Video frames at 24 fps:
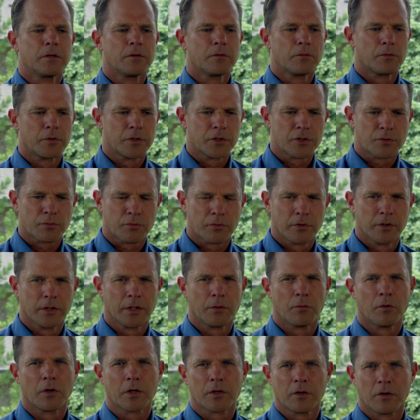we're just really
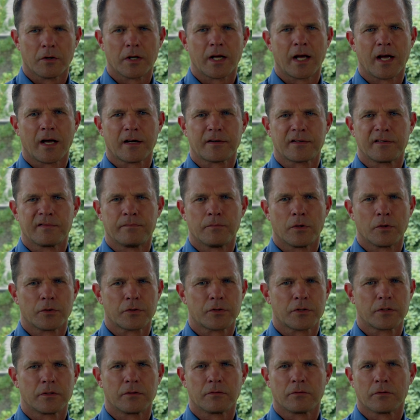working on active
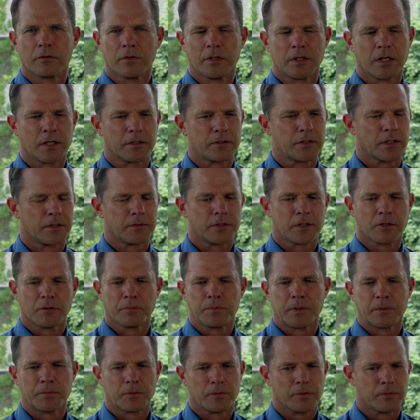motion. Really not to tell
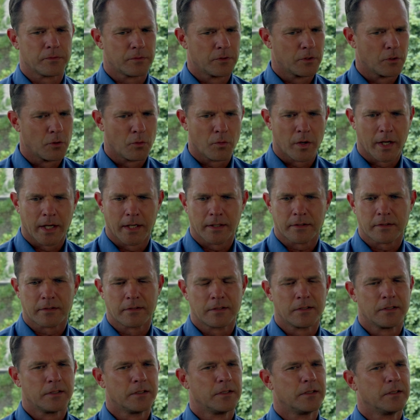people no weight,
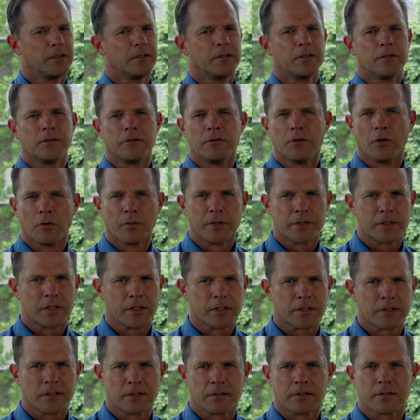no
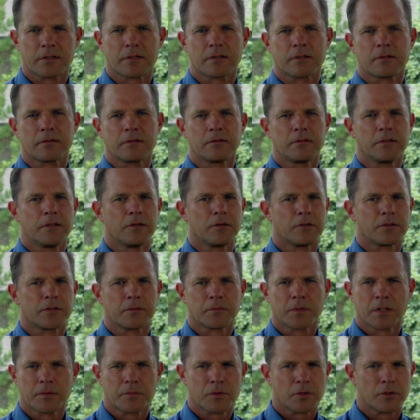resistance.
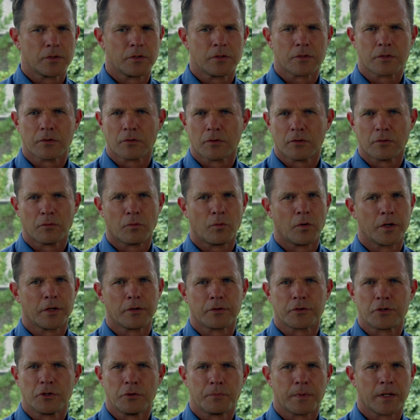Sometimes you use little 1 or
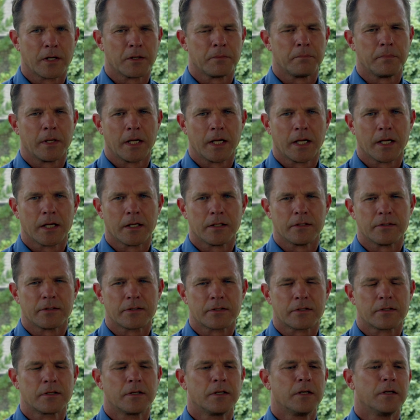2 pound
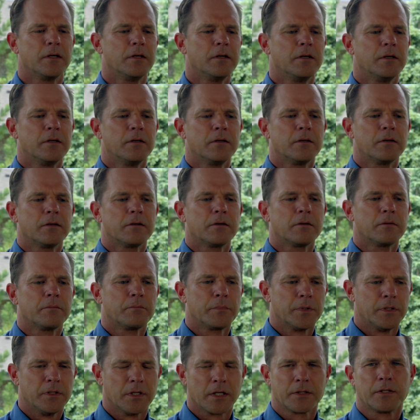bands,
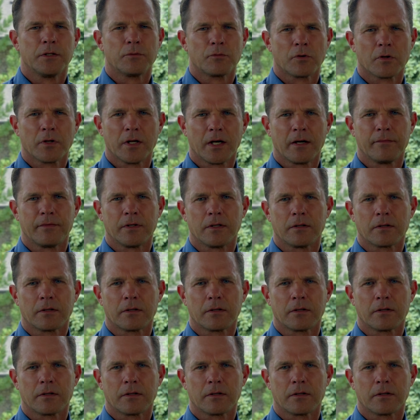but nothing real heavy,